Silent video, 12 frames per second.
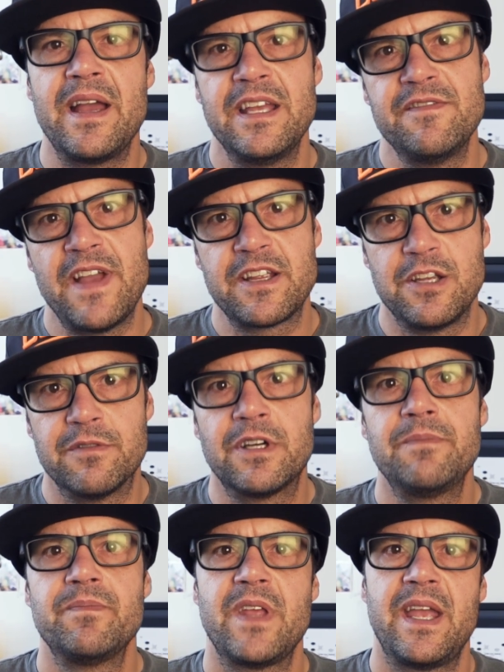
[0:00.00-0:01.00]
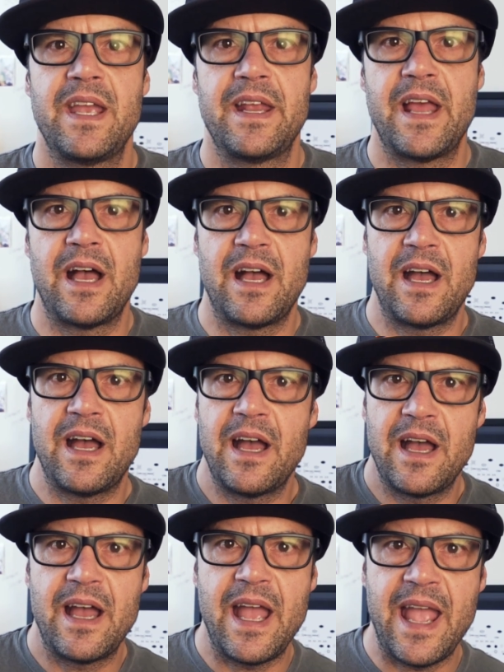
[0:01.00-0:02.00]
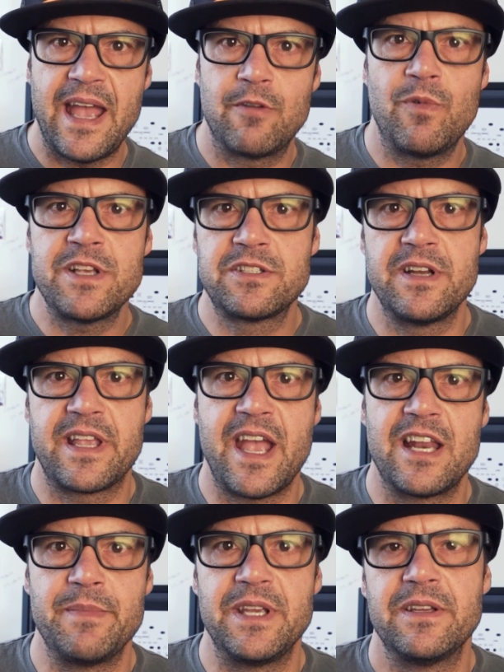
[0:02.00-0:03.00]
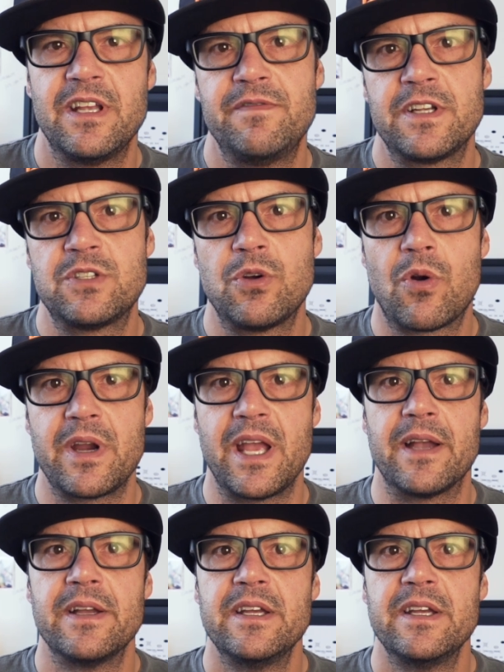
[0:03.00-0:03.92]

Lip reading: in Vancouver and at Western Academy in Victoria.